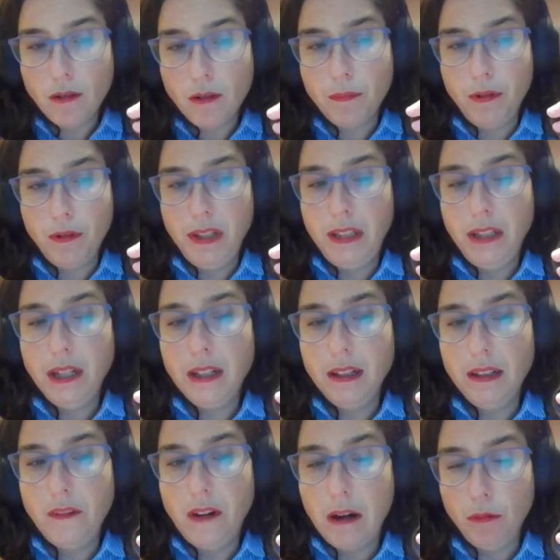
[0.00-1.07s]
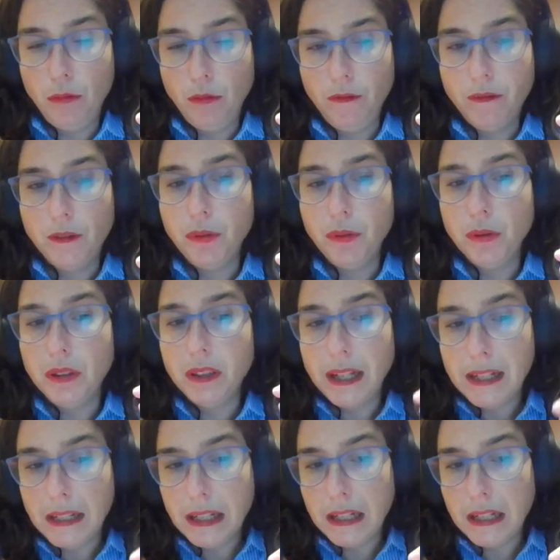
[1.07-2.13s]
or political grounds for
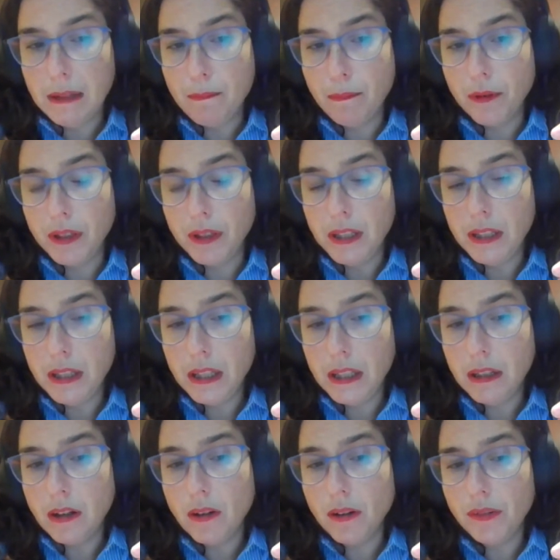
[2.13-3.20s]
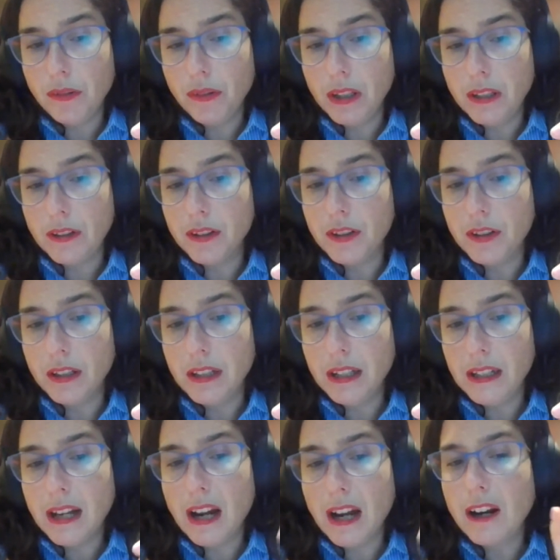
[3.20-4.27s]
sustaining impunity laws in
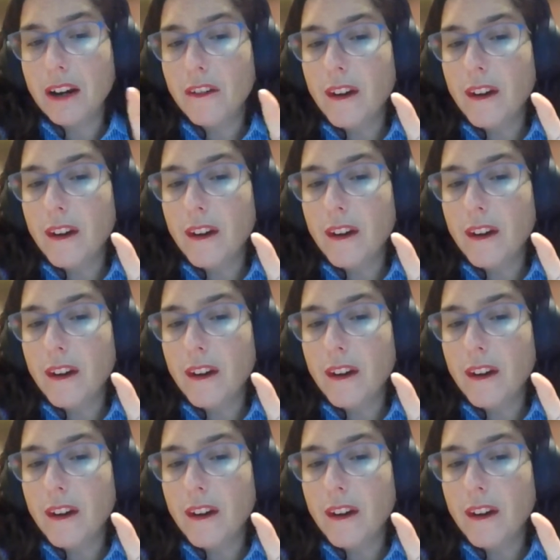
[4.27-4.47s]
Argentina